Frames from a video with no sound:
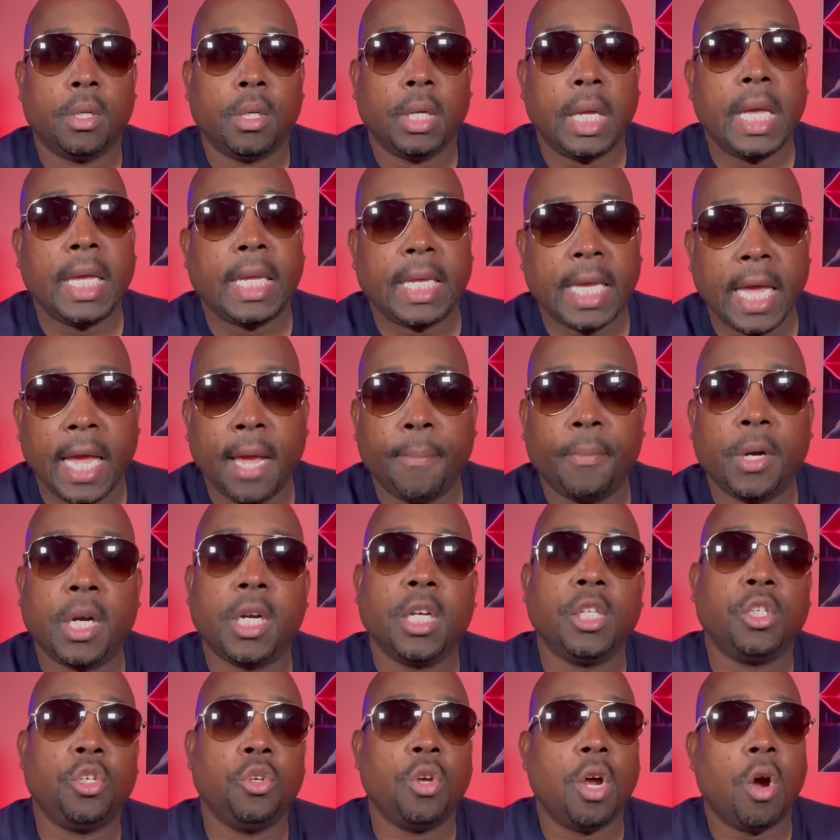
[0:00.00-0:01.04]
it can,
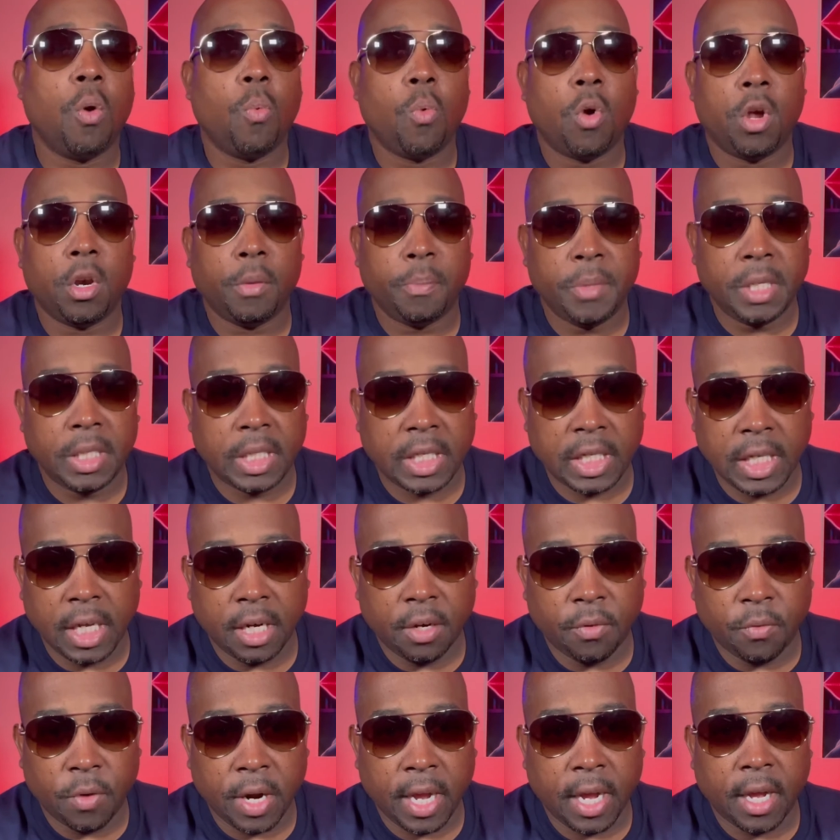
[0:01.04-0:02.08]
because you don't want to be sitting
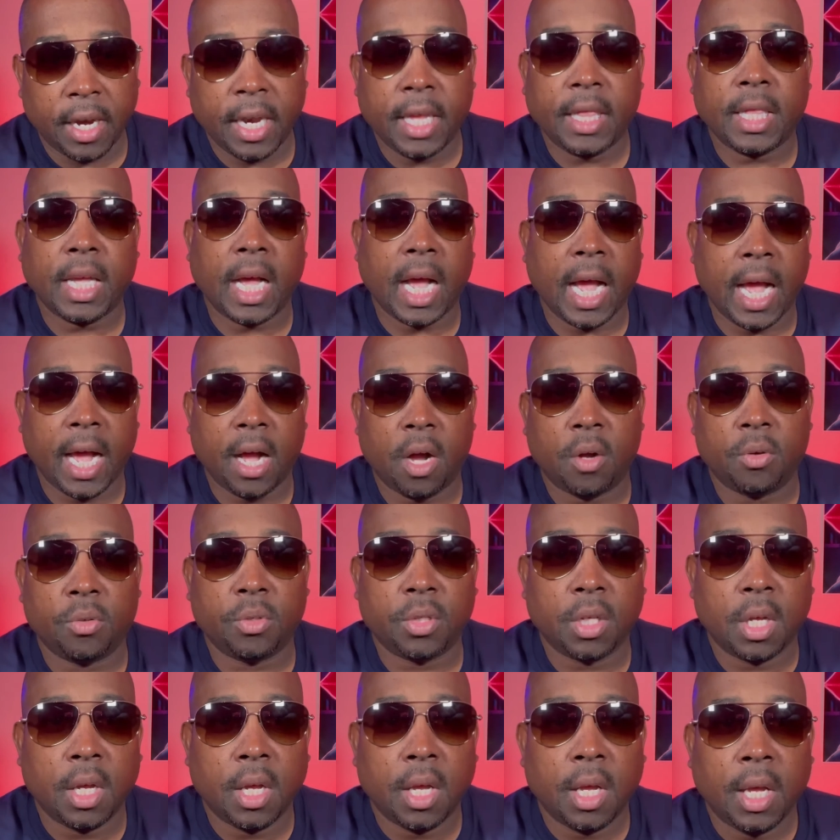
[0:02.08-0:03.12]
around at the house
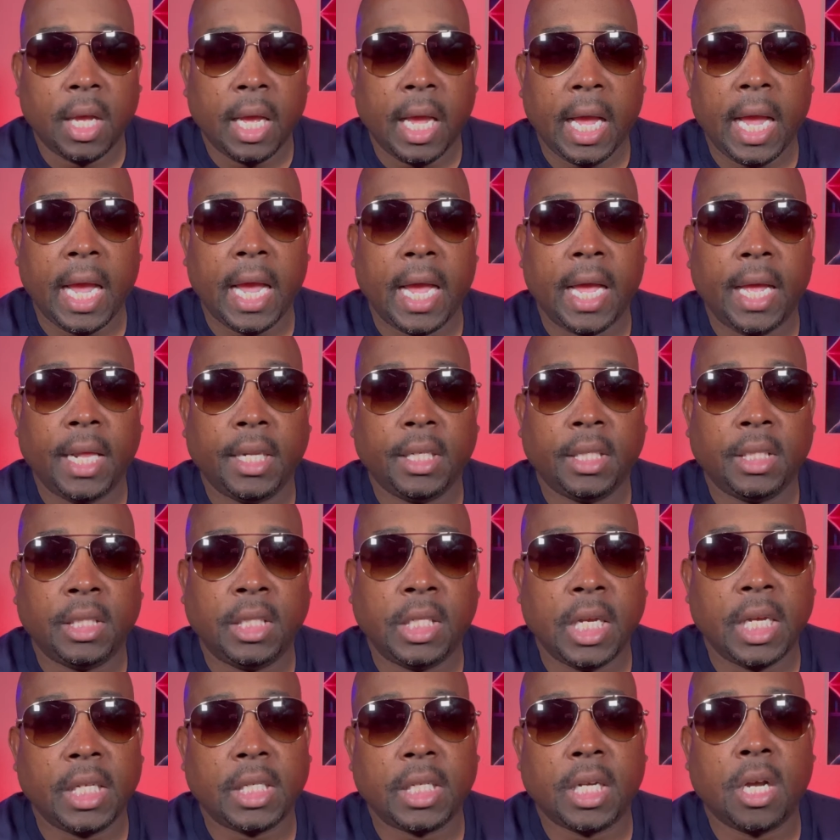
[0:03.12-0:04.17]
and
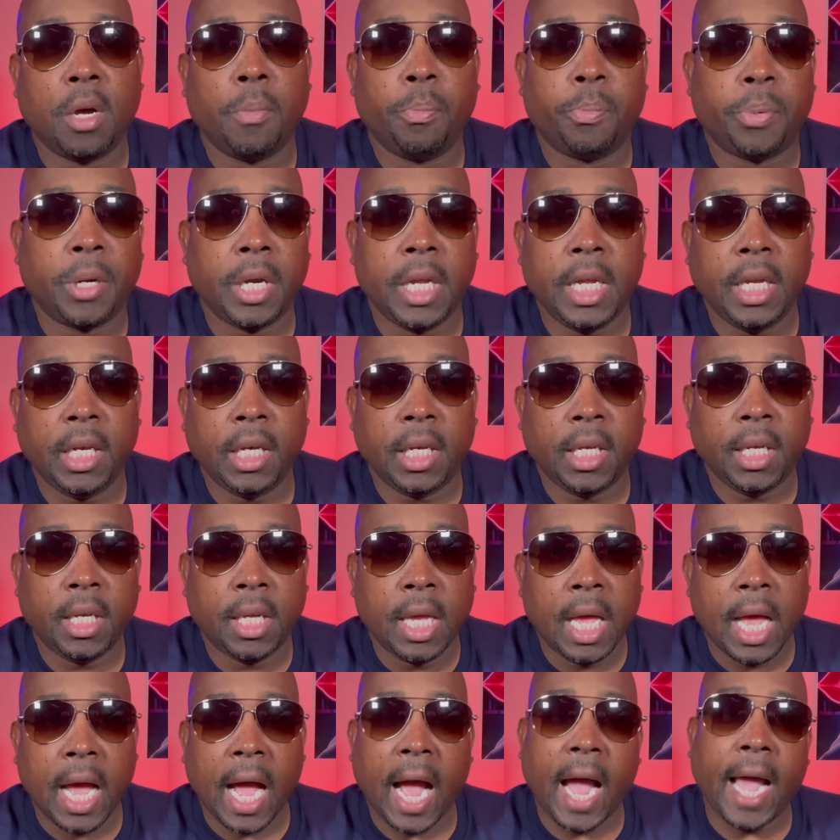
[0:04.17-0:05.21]
just completely
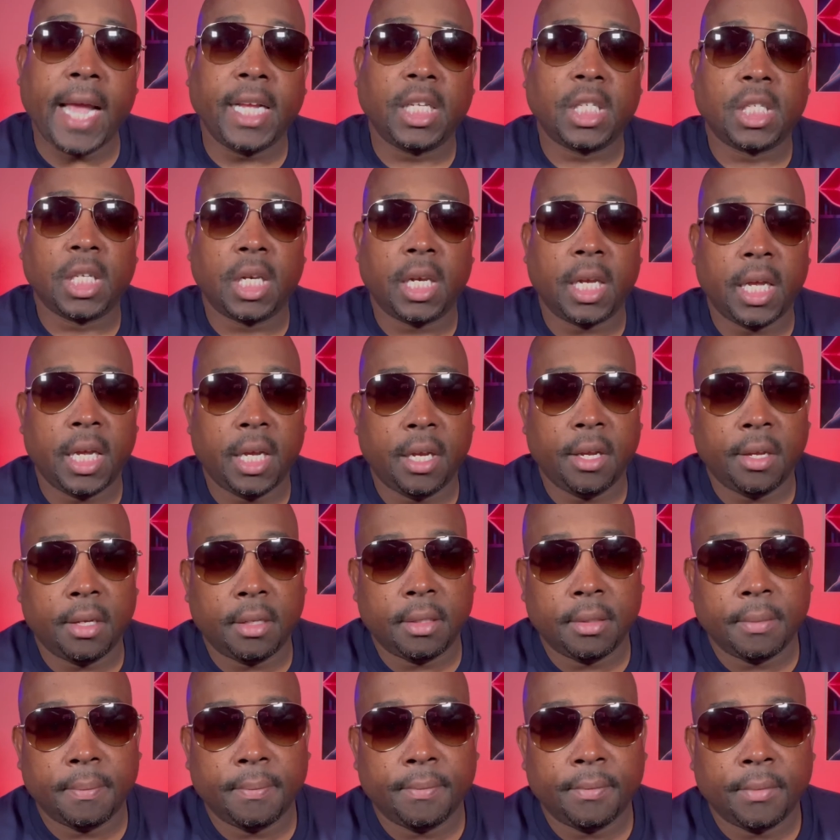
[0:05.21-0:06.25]
isolated
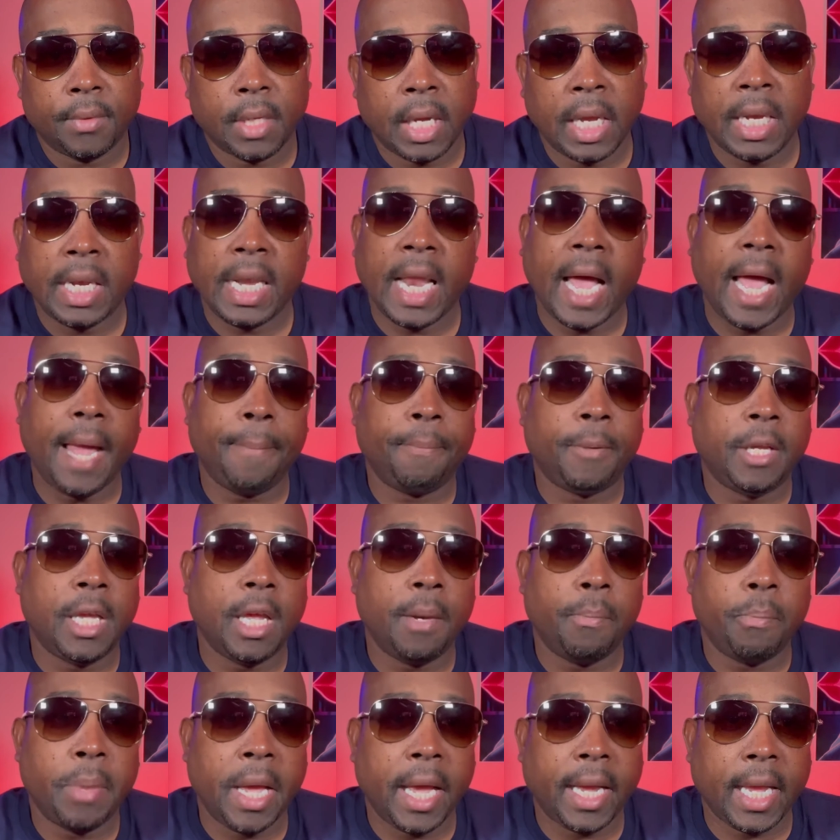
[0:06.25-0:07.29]
and not
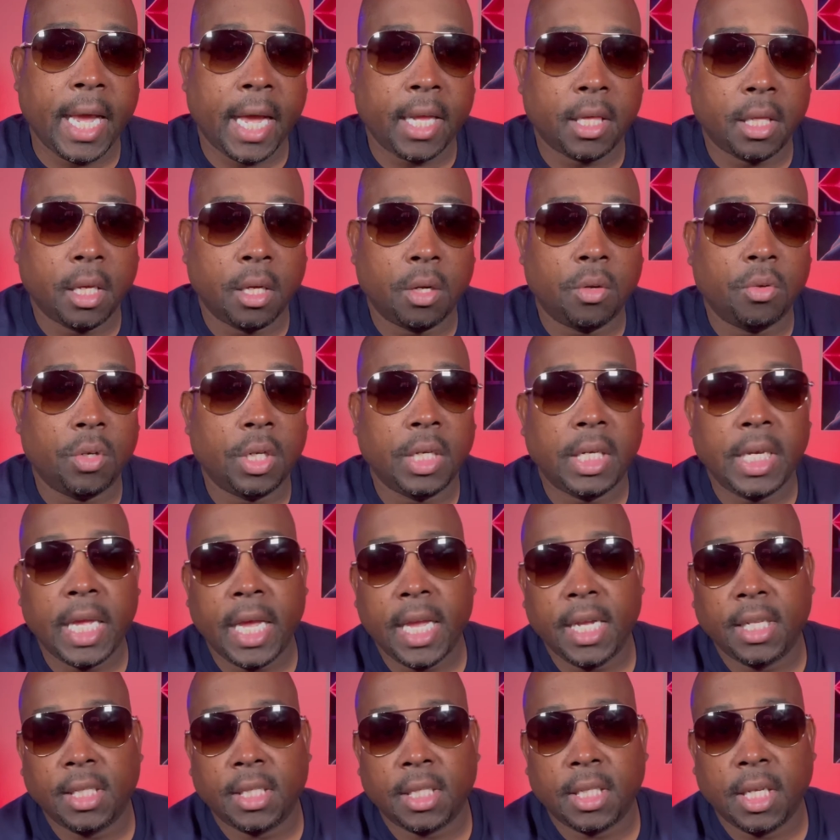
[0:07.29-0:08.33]
getting back out there on the
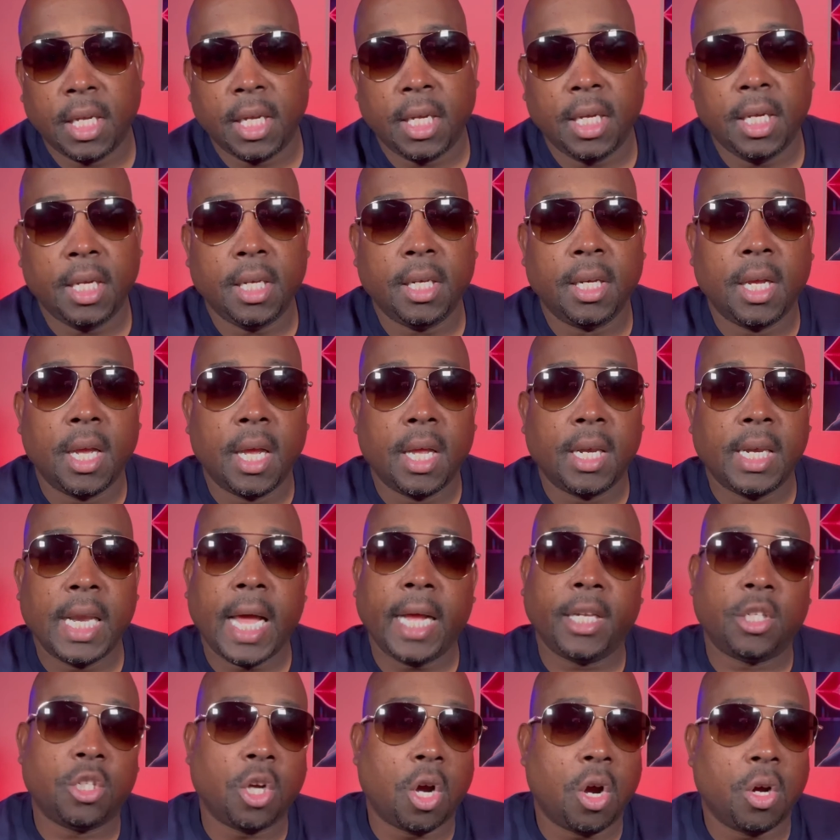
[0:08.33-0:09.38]
dating scene,
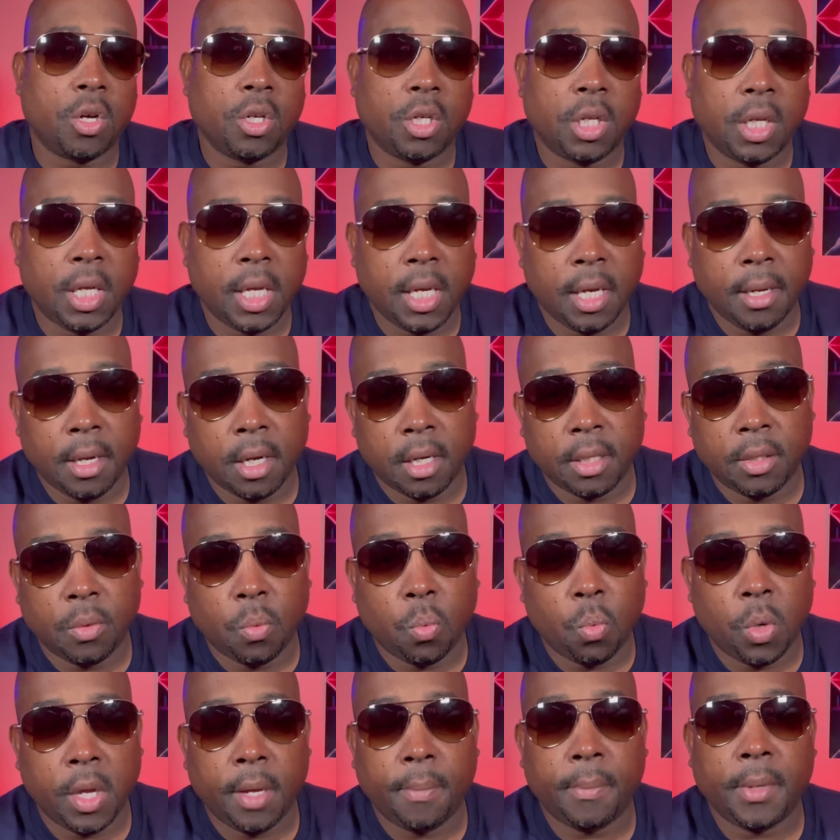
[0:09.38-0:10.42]
not talking to any other
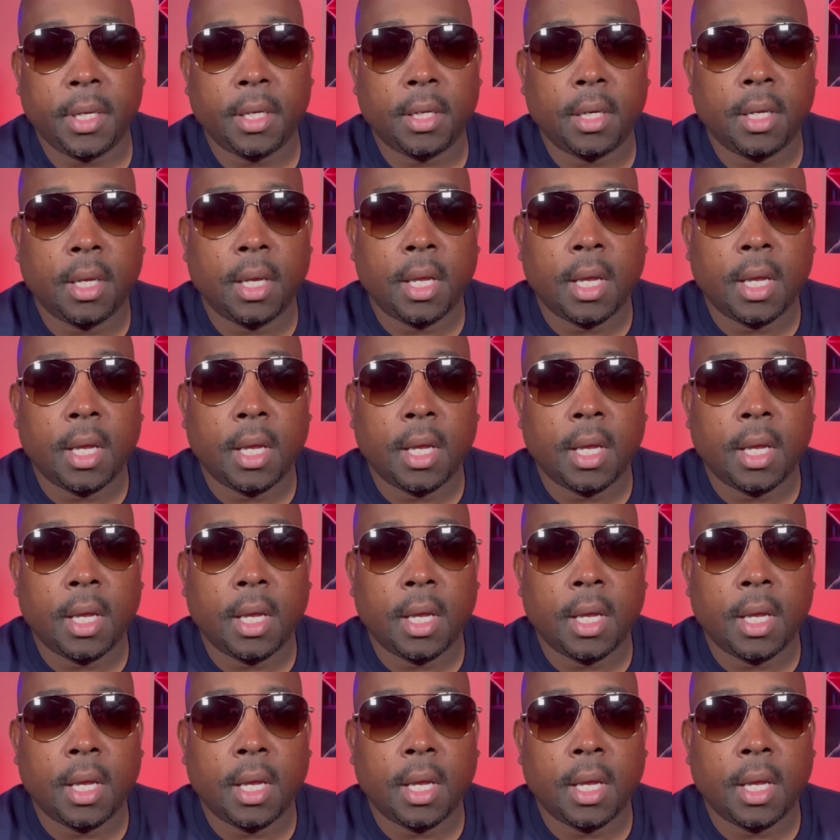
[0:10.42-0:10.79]
women.